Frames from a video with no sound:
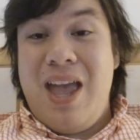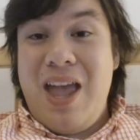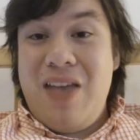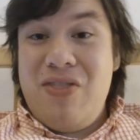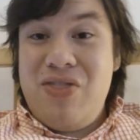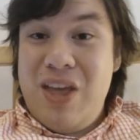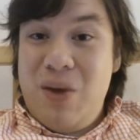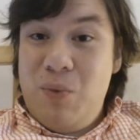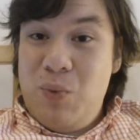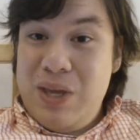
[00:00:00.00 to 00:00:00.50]

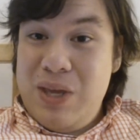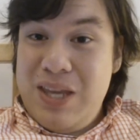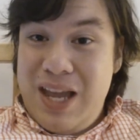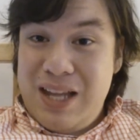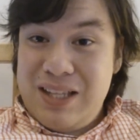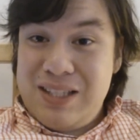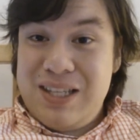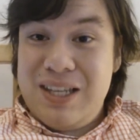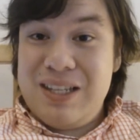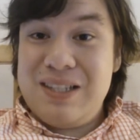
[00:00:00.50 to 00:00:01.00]
And then we
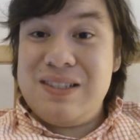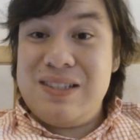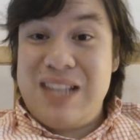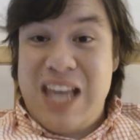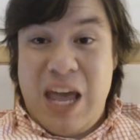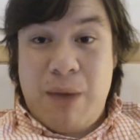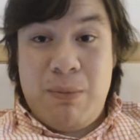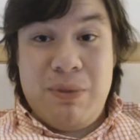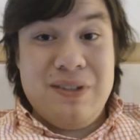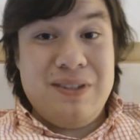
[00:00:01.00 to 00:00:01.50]
get to
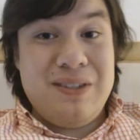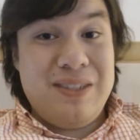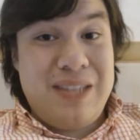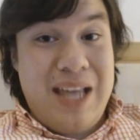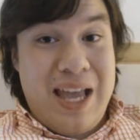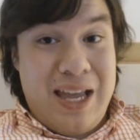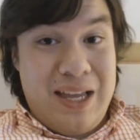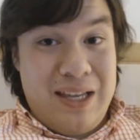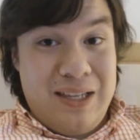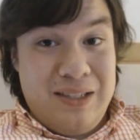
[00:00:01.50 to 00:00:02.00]
Salmon
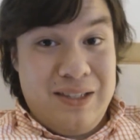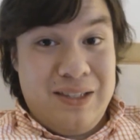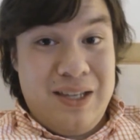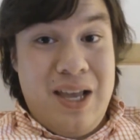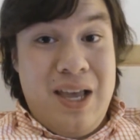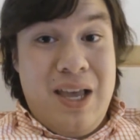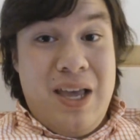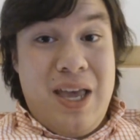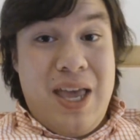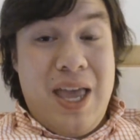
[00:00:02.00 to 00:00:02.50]
Sez,
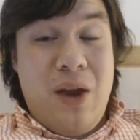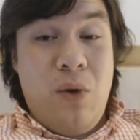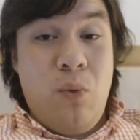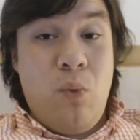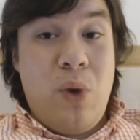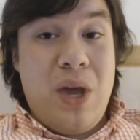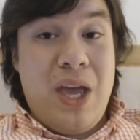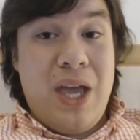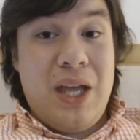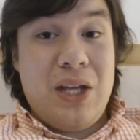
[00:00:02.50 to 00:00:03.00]
in
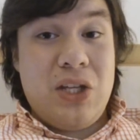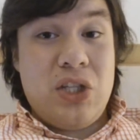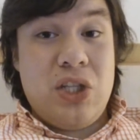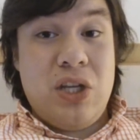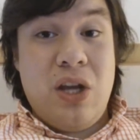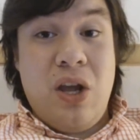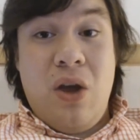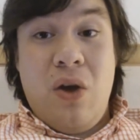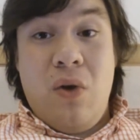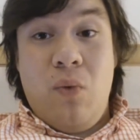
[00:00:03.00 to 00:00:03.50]

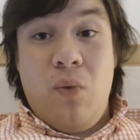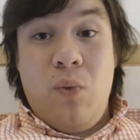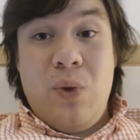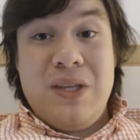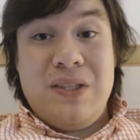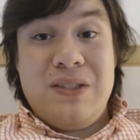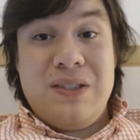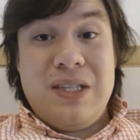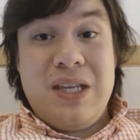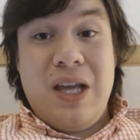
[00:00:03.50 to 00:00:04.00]
which we
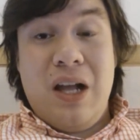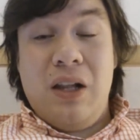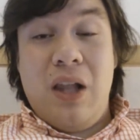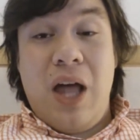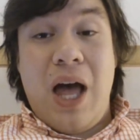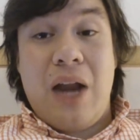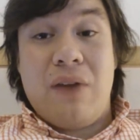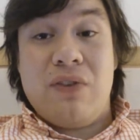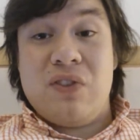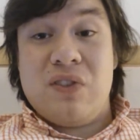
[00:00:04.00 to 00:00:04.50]
see a
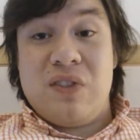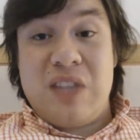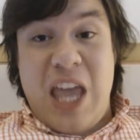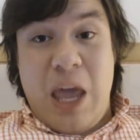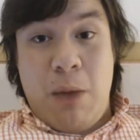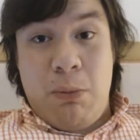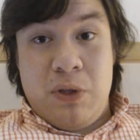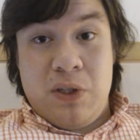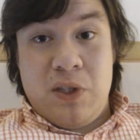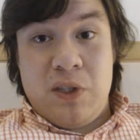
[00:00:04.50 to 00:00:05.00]
lot of
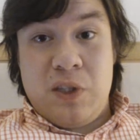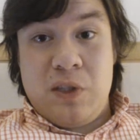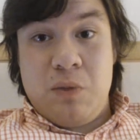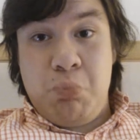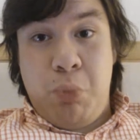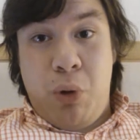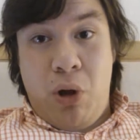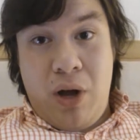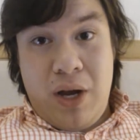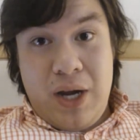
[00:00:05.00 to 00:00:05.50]
salmon
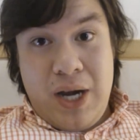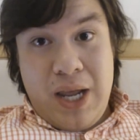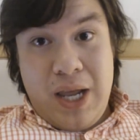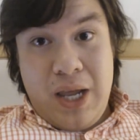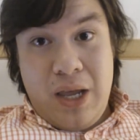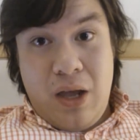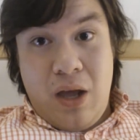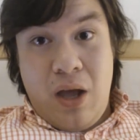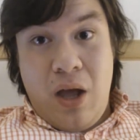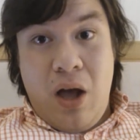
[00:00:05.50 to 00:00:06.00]

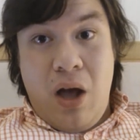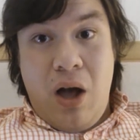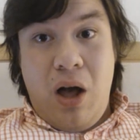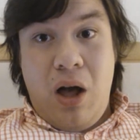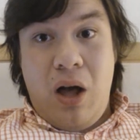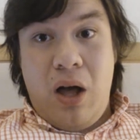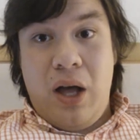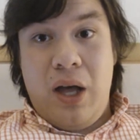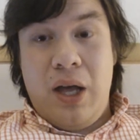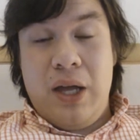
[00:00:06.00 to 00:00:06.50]
spawning
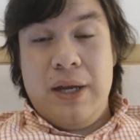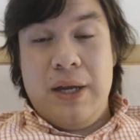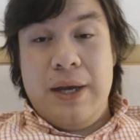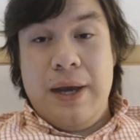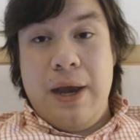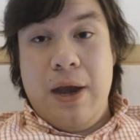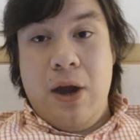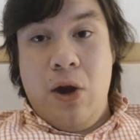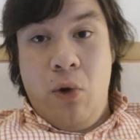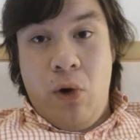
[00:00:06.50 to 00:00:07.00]

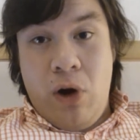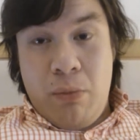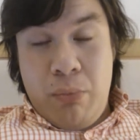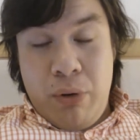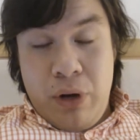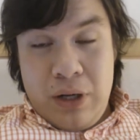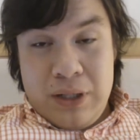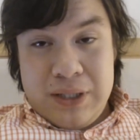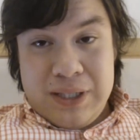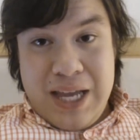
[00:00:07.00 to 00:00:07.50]
on
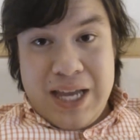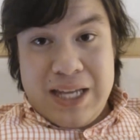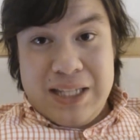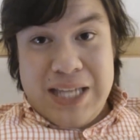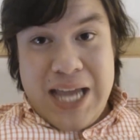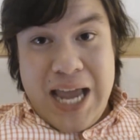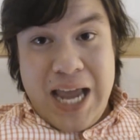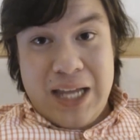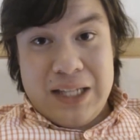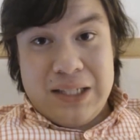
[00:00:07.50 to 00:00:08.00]
Norbert's and
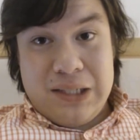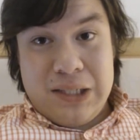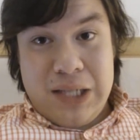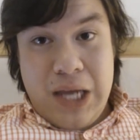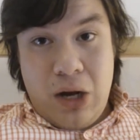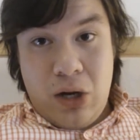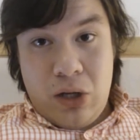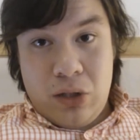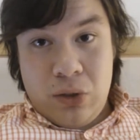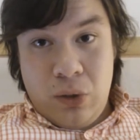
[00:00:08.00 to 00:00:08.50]
Daggett's
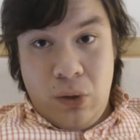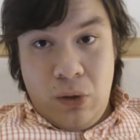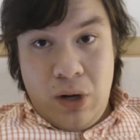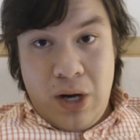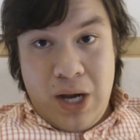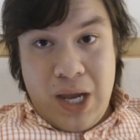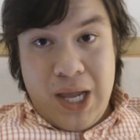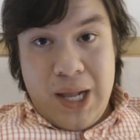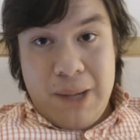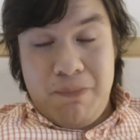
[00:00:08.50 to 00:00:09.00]

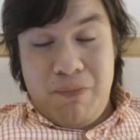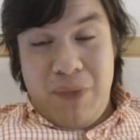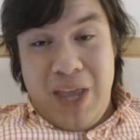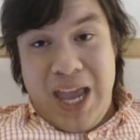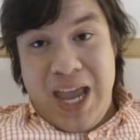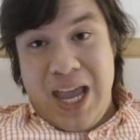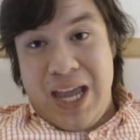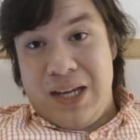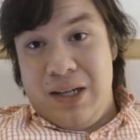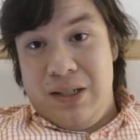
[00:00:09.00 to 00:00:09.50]
territory,
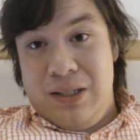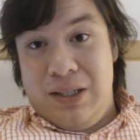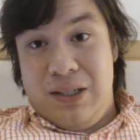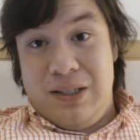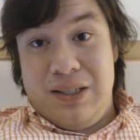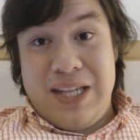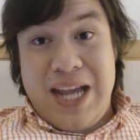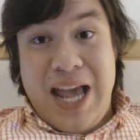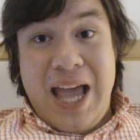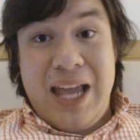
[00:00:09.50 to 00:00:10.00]

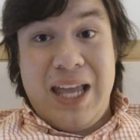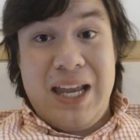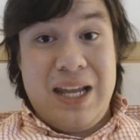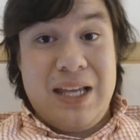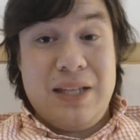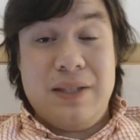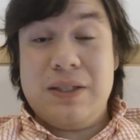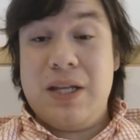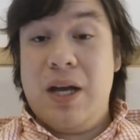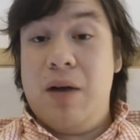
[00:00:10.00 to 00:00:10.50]
and Daggett
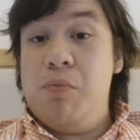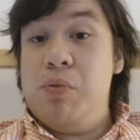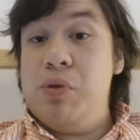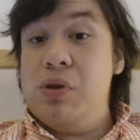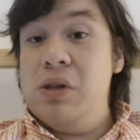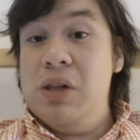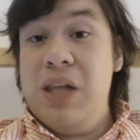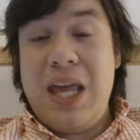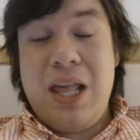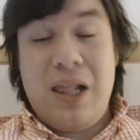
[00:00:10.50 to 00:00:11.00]
is
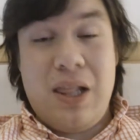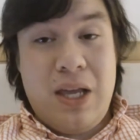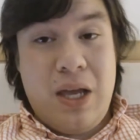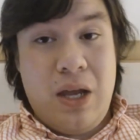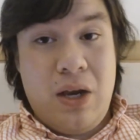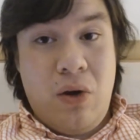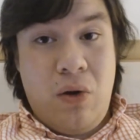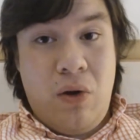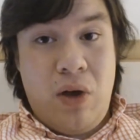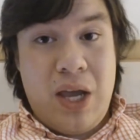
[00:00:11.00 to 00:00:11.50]
completely
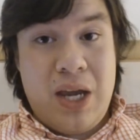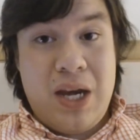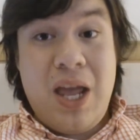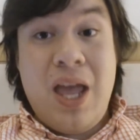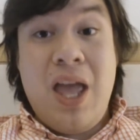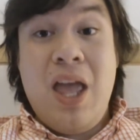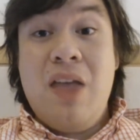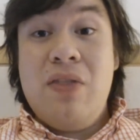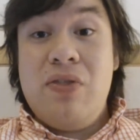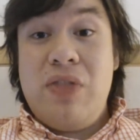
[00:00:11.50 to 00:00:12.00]
annoyed
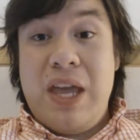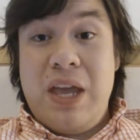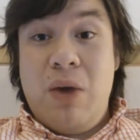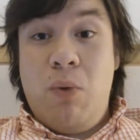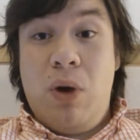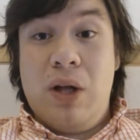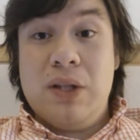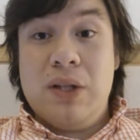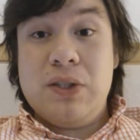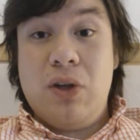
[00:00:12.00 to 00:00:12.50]
that he
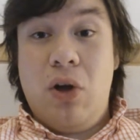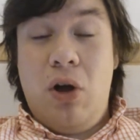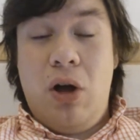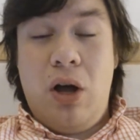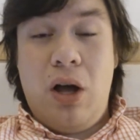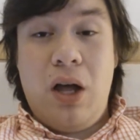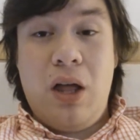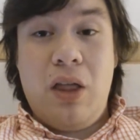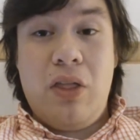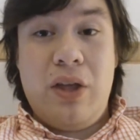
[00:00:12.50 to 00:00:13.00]
wants
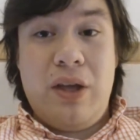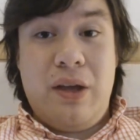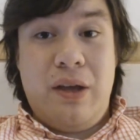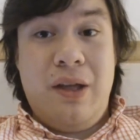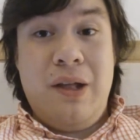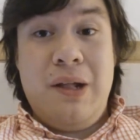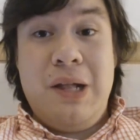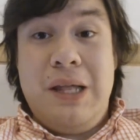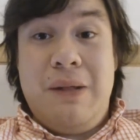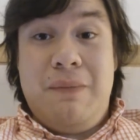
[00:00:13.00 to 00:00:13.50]
all
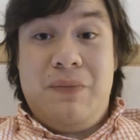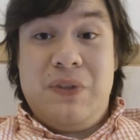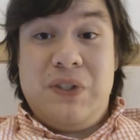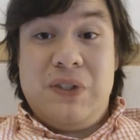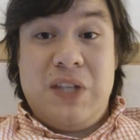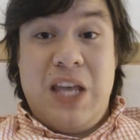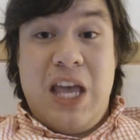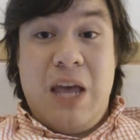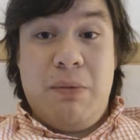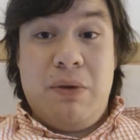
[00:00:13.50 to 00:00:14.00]
the
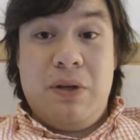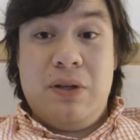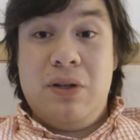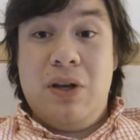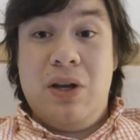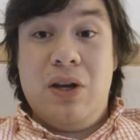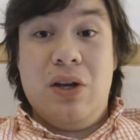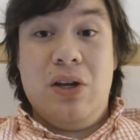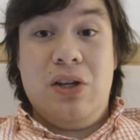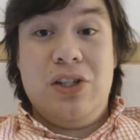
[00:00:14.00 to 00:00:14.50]

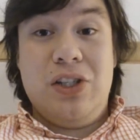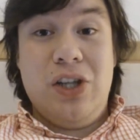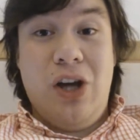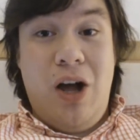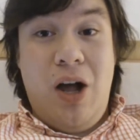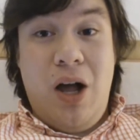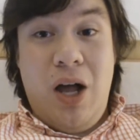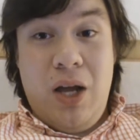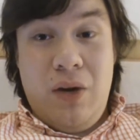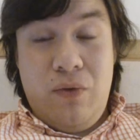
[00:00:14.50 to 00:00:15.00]
salmon
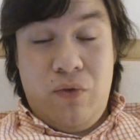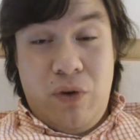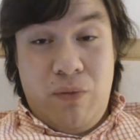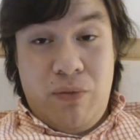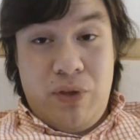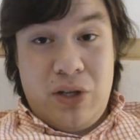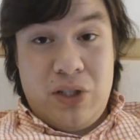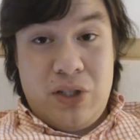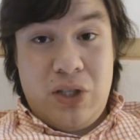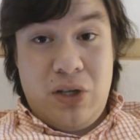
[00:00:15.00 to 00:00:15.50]
gone
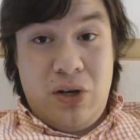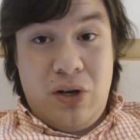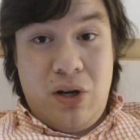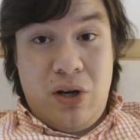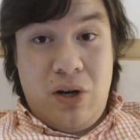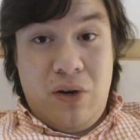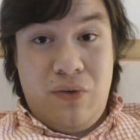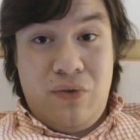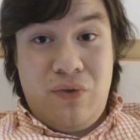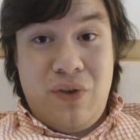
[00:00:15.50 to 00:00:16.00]
from their
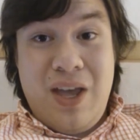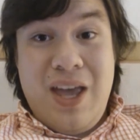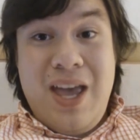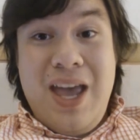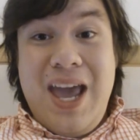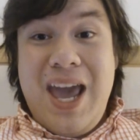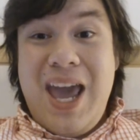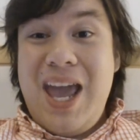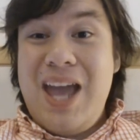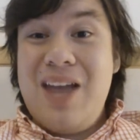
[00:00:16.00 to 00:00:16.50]
turf.
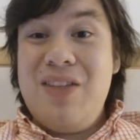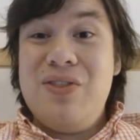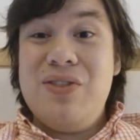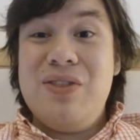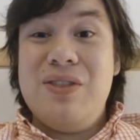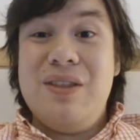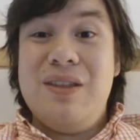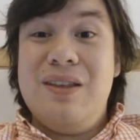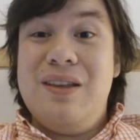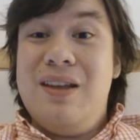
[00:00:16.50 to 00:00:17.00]
And